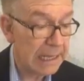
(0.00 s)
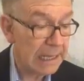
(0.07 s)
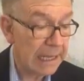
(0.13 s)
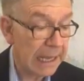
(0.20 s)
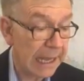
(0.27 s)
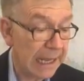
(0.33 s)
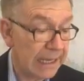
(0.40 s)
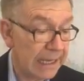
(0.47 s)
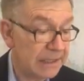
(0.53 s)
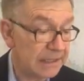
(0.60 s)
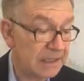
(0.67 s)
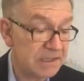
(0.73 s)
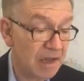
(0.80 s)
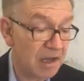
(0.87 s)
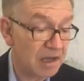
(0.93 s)
And
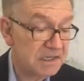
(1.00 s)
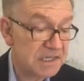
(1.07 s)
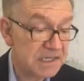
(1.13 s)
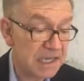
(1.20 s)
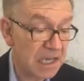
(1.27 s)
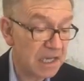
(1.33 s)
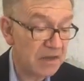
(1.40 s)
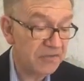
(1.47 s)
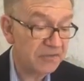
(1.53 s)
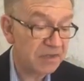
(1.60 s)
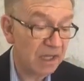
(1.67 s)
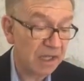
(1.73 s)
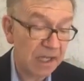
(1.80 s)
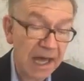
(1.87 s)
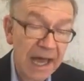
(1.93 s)
it's not safe to
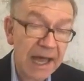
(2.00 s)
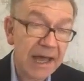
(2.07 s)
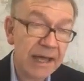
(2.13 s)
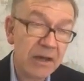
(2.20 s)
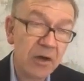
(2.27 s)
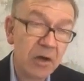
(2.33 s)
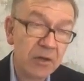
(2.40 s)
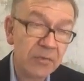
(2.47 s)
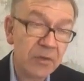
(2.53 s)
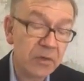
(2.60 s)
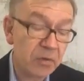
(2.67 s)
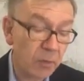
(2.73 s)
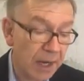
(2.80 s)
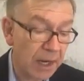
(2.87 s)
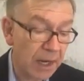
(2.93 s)
lie on the
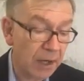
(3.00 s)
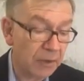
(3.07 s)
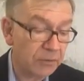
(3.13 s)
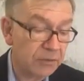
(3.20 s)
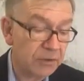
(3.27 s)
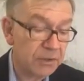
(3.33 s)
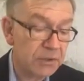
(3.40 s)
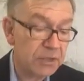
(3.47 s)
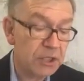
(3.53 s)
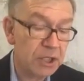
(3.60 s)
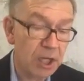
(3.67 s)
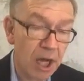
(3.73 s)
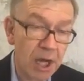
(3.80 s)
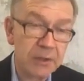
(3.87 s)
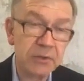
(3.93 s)
ground,
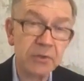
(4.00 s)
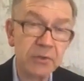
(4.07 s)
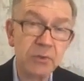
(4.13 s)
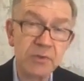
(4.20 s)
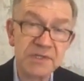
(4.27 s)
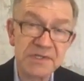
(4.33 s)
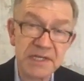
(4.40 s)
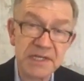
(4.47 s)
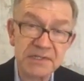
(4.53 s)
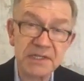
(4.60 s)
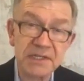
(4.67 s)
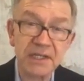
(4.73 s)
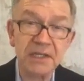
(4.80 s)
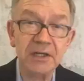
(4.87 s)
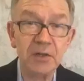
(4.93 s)
not
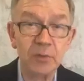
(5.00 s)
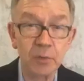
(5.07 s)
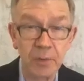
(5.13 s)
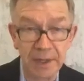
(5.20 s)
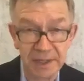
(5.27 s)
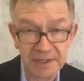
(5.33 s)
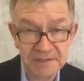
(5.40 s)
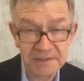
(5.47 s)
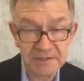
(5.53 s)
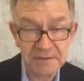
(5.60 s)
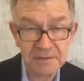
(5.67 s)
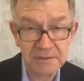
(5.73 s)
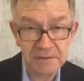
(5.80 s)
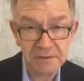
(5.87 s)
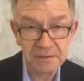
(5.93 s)
resisting arrest,
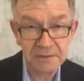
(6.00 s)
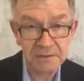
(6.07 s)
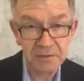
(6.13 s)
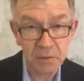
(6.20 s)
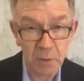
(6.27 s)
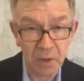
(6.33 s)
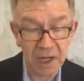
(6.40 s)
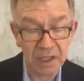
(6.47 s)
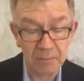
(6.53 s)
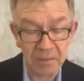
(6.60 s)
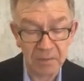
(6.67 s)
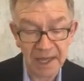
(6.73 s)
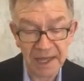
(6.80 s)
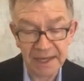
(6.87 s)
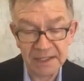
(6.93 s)
while
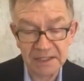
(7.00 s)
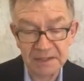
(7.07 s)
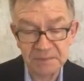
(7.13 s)
Black."